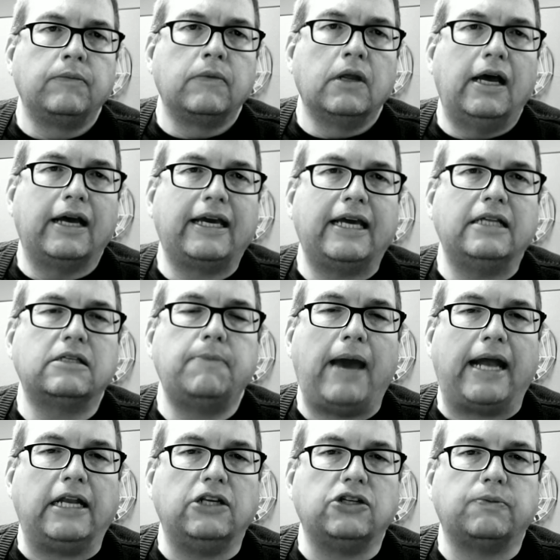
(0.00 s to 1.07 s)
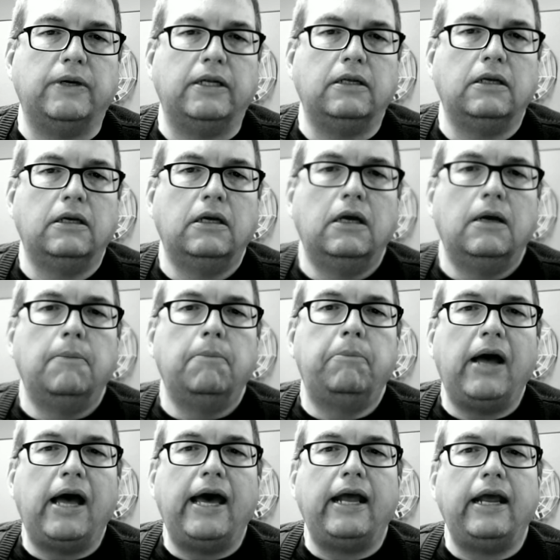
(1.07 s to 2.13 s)
against management,
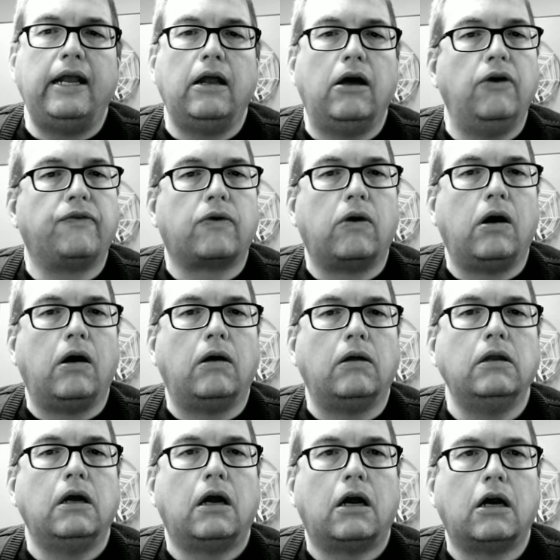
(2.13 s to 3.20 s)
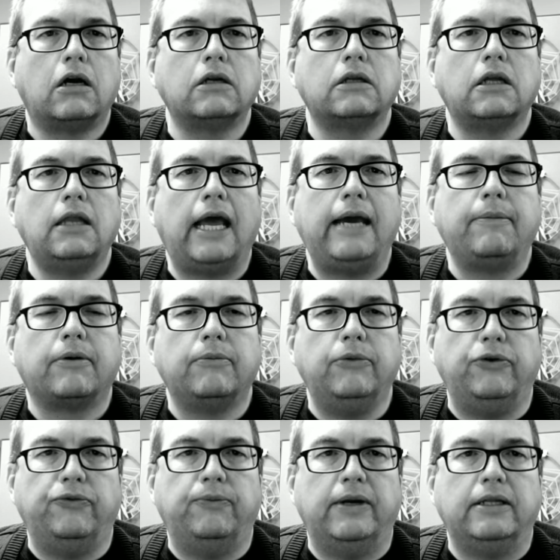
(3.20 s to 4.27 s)
but in overall hurt the labor
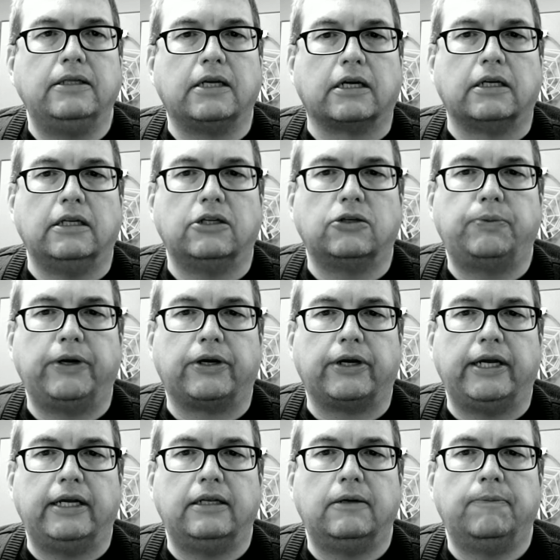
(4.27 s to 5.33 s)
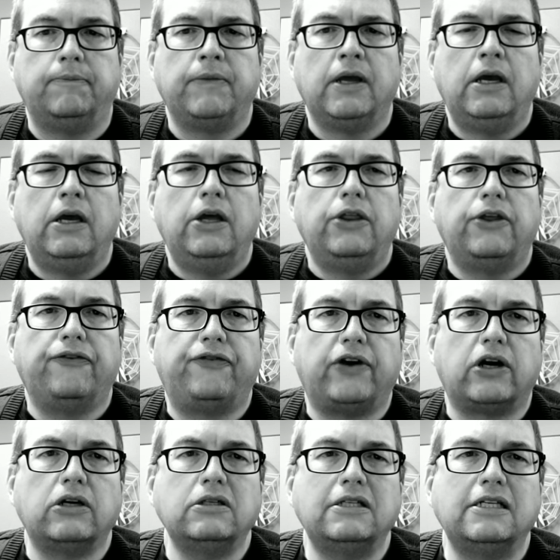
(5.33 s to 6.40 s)
movement during this period. The
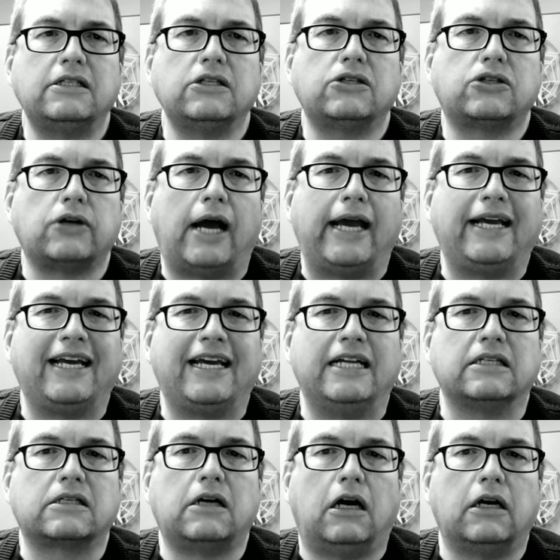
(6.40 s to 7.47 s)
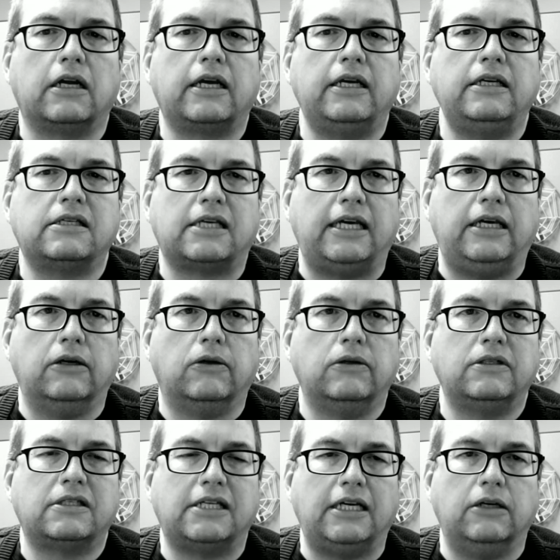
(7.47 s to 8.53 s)
first is a strike against Carnegie
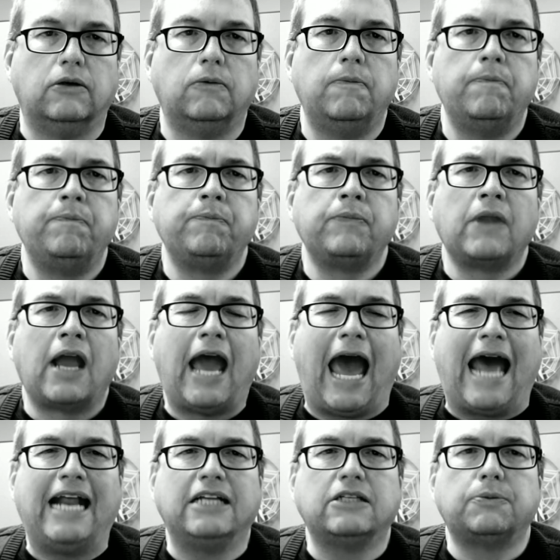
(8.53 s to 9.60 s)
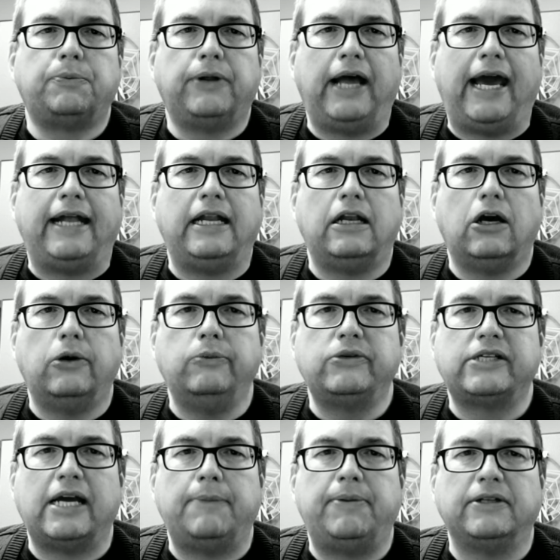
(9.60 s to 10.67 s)
Steel at its plant in
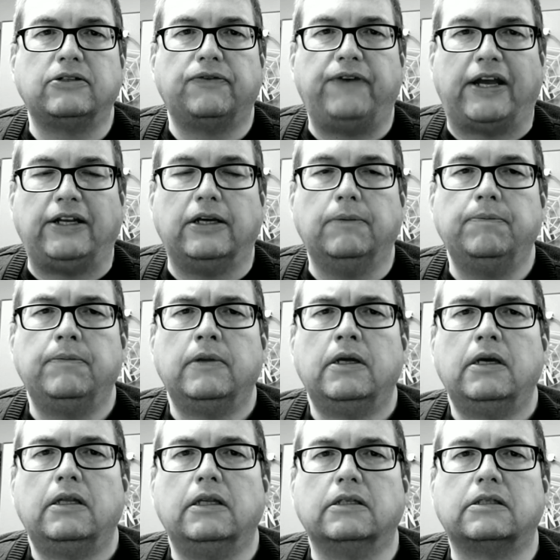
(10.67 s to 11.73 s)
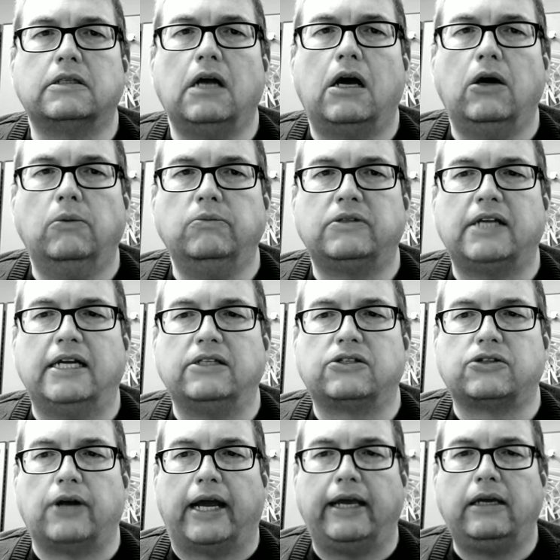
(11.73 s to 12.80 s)
Homestead, Pennsylvania. This is the Homestead
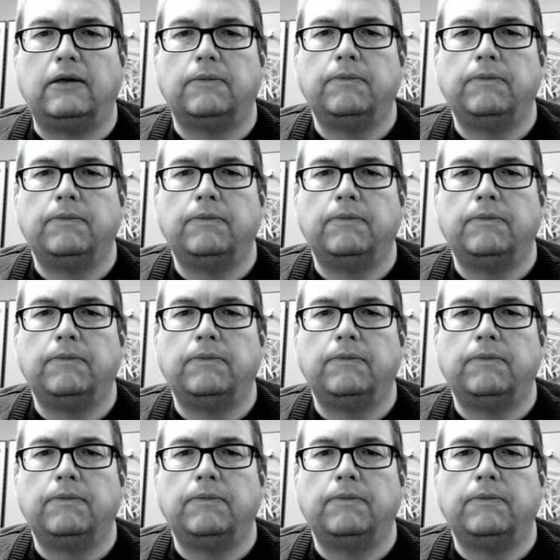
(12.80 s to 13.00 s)
Strike.